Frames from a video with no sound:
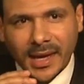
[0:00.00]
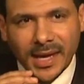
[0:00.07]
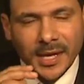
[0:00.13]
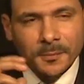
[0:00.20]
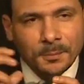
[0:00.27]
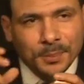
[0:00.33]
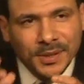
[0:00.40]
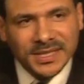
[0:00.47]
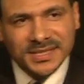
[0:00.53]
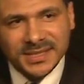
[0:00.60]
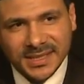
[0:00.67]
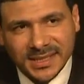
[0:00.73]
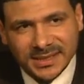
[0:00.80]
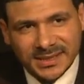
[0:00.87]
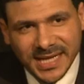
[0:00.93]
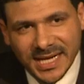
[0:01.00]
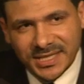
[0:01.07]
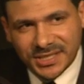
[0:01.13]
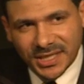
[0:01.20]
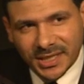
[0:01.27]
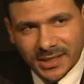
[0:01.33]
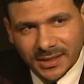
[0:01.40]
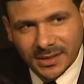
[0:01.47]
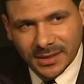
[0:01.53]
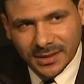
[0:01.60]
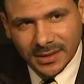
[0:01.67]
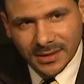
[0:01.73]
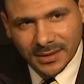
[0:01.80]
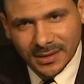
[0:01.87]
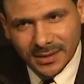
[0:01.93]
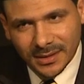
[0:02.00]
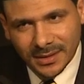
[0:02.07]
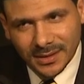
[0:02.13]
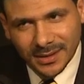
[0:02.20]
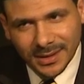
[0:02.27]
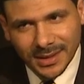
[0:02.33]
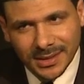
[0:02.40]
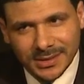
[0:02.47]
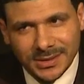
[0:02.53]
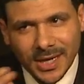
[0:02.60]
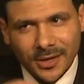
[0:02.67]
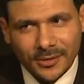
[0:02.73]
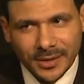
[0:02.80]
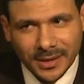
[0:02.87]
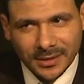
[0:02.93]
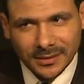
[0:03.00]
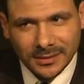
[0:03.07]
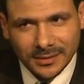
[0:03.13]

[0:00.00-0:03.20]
Implicit in teaching is learning.